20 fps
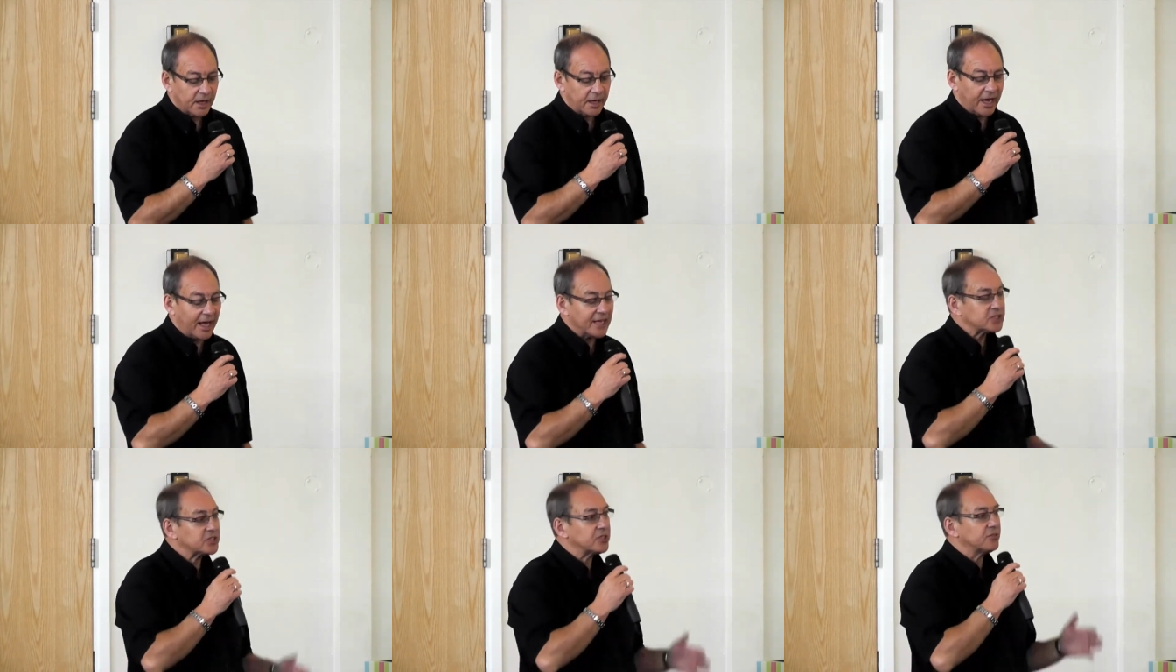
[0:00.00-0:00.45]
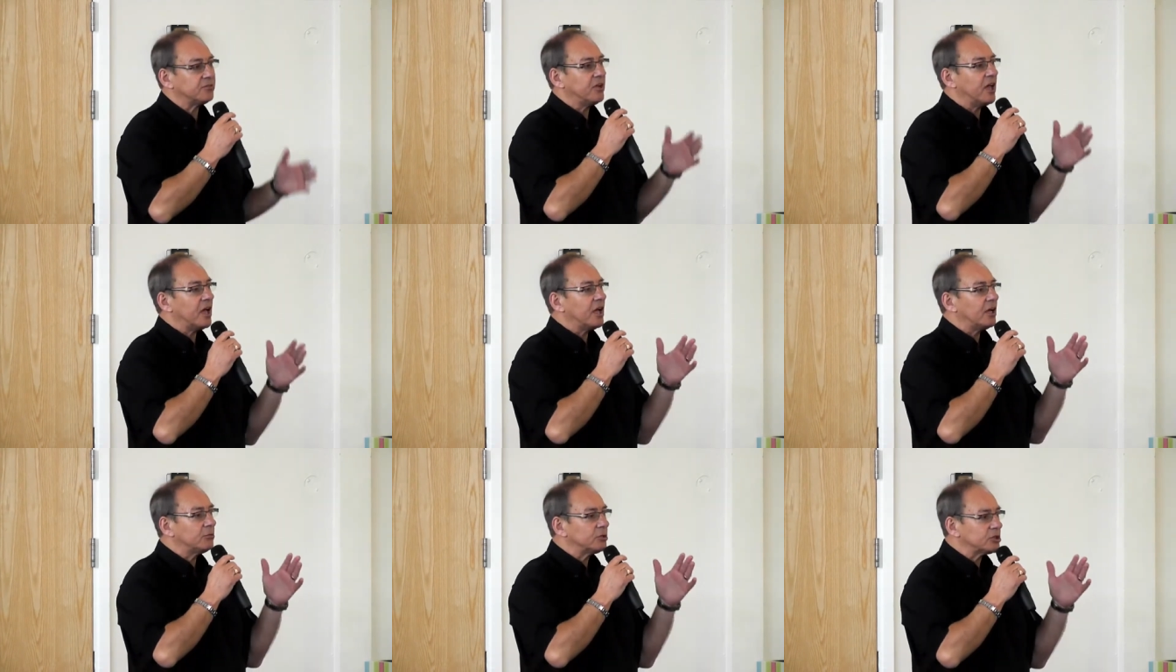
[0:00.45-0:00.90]
And as the
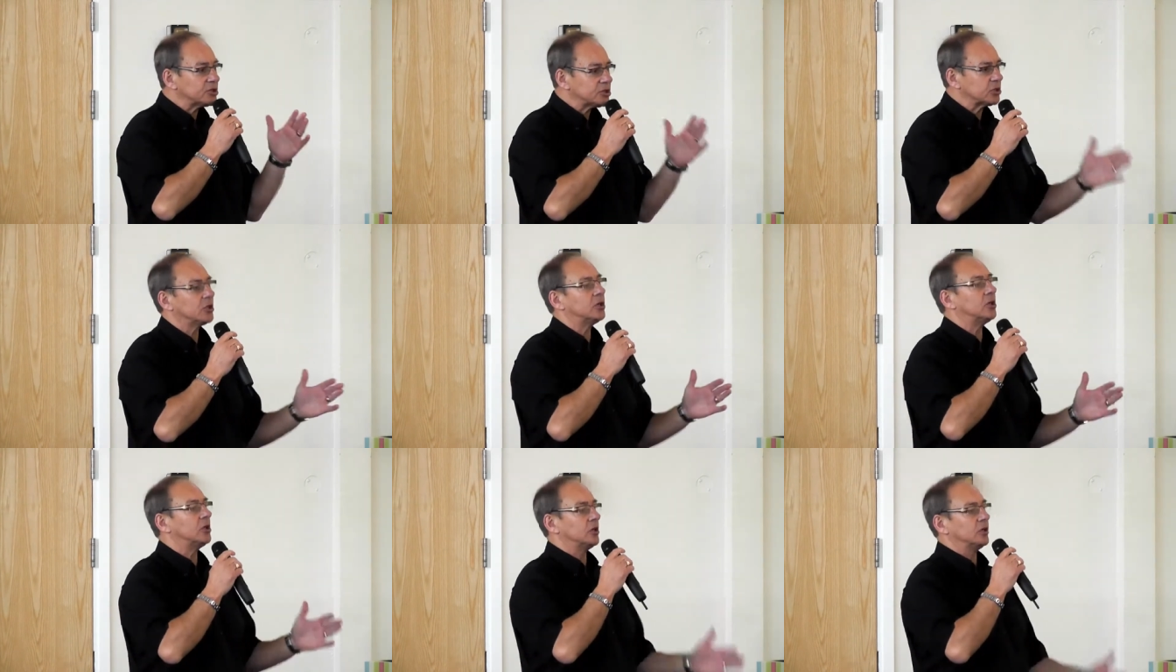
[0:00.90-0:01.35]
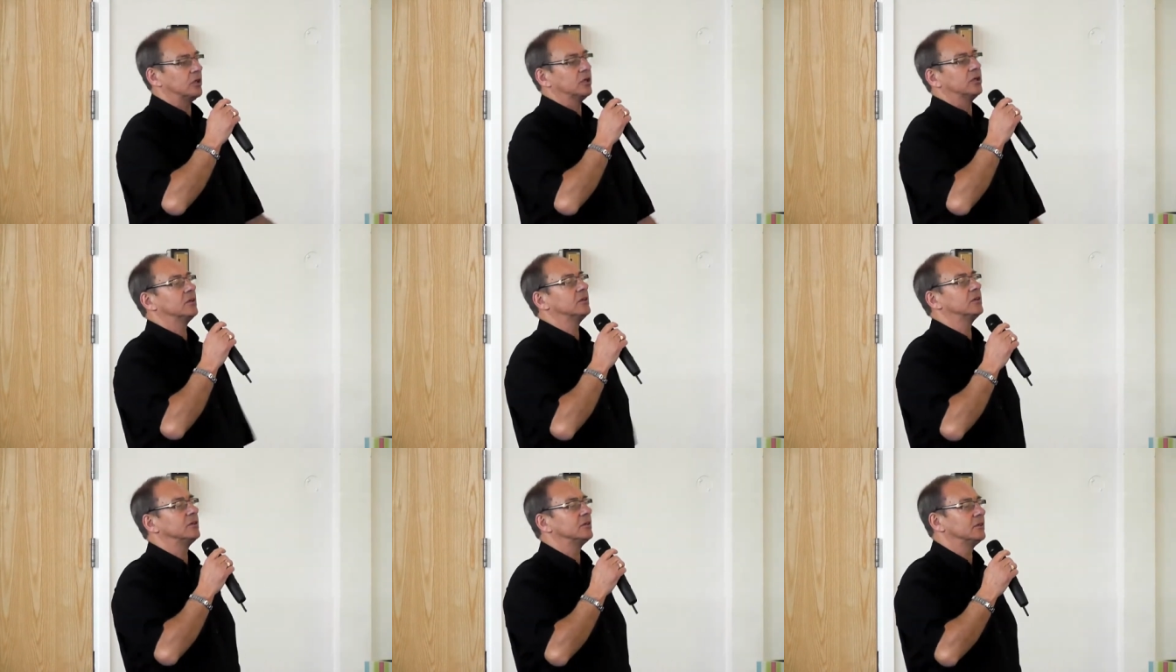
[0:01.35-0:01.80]
veil was torn,
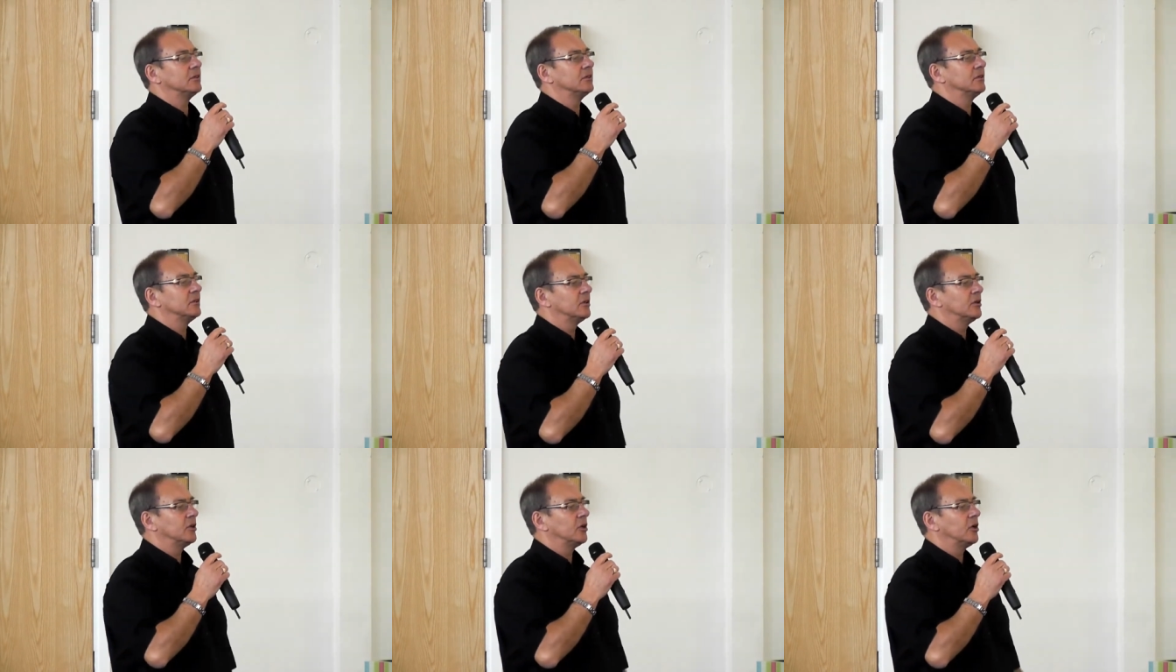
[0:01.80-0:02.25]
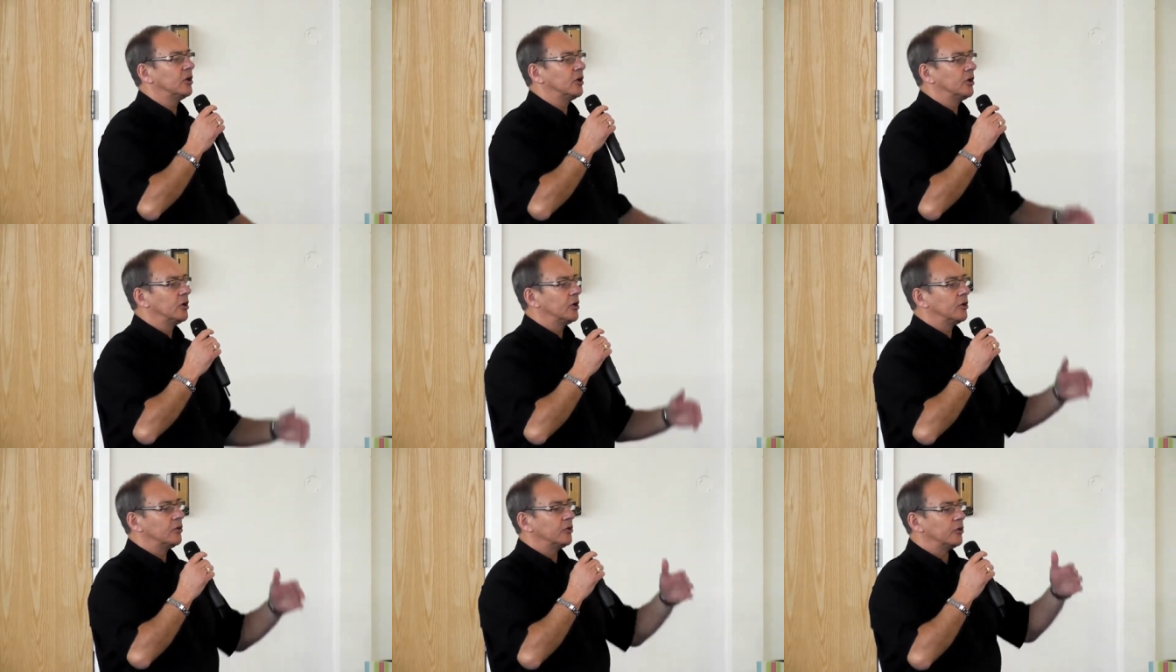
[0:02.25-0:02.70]

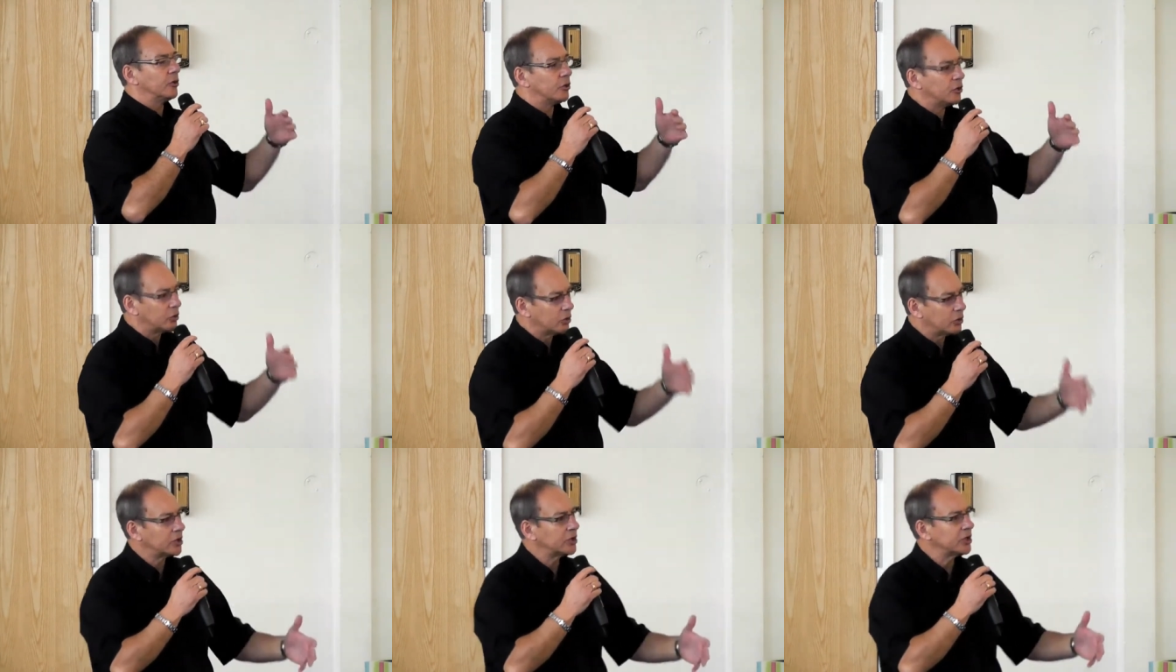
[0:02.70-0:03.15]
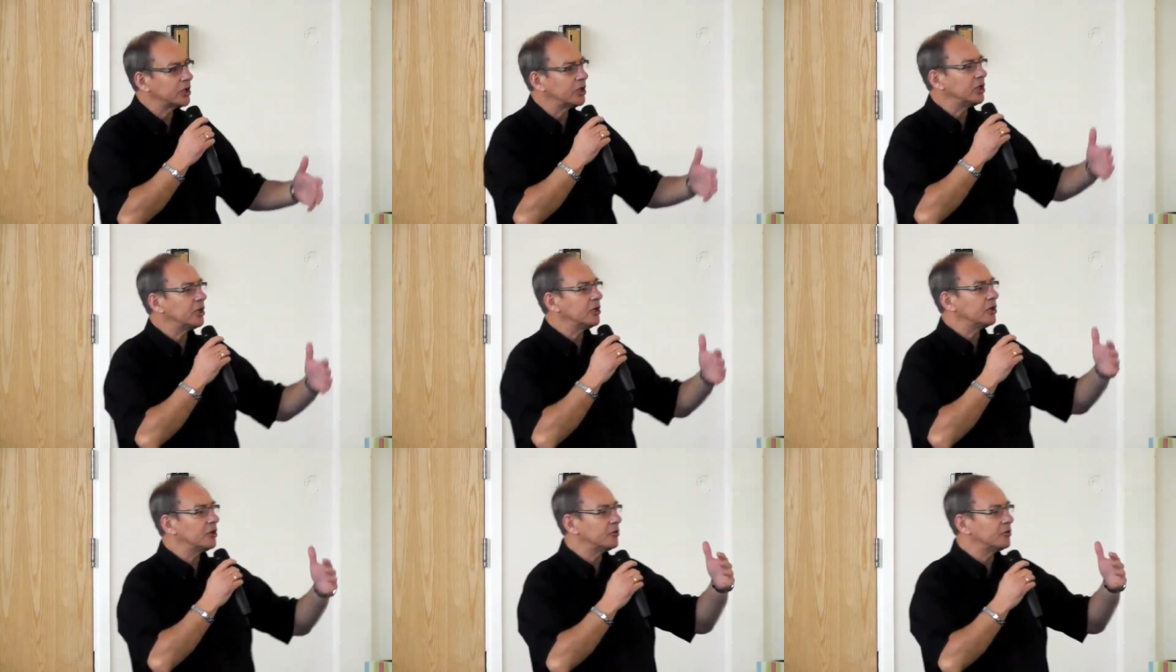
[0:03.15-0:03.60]
the Holy